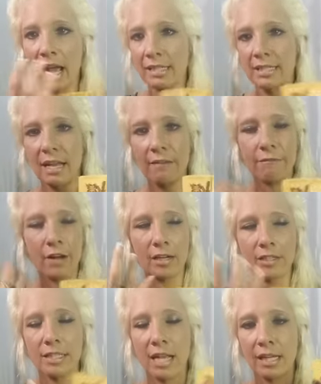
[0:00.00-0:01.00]
has that
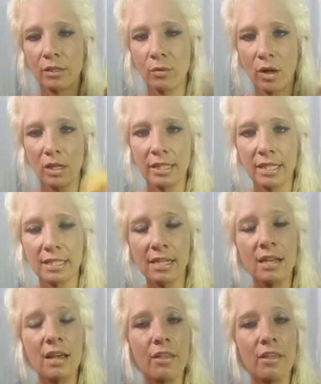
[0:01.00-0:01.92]
fire sign qualities,